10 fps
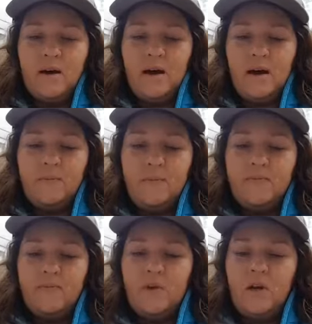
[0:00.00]

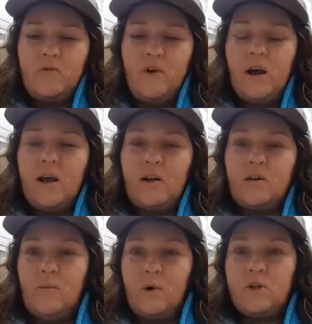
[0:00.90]
if I
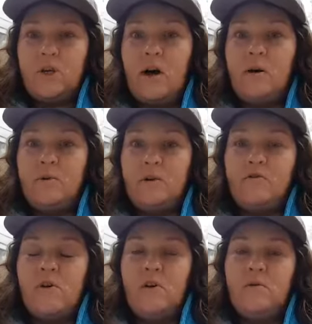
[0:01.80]
hadn't watched that, I wouldn't
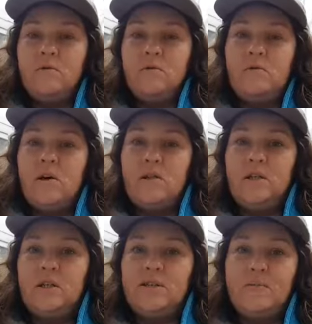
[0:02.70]
have known that
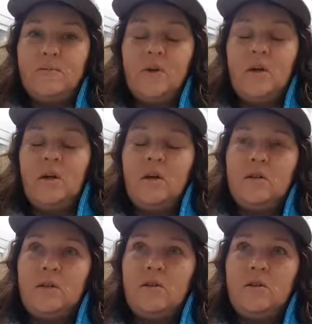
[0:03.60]
they did them.
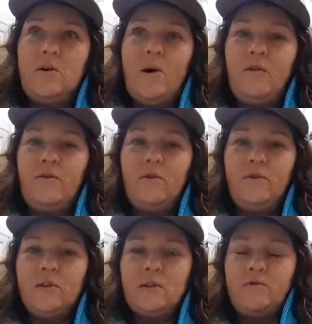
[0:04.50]
So there's quite a few
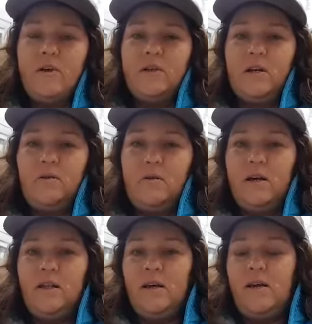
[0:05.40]
things I've found out
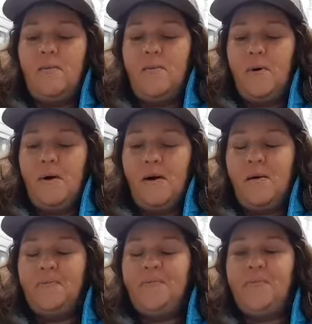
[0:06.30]
lately.
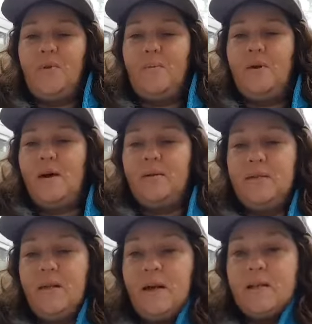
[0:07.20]
But yeah,
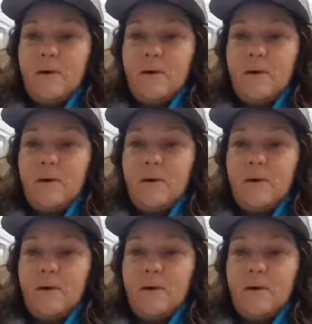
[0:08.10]
so that's